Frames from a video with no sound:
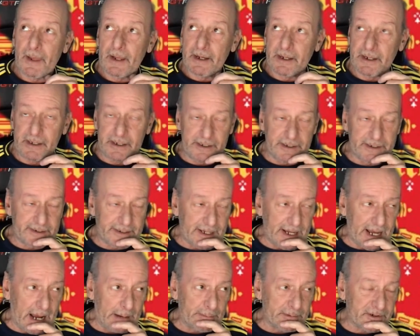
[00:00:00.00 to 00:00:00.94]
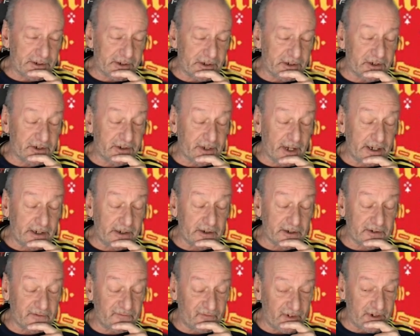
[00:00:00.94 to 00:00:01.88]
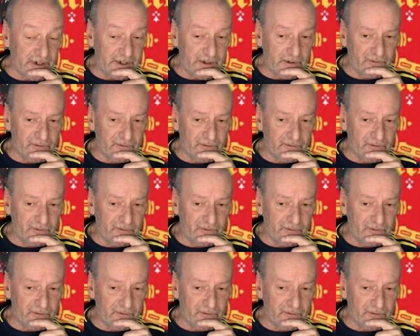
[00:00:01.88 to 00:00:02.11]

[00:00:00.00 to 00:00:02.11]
his amateur status fee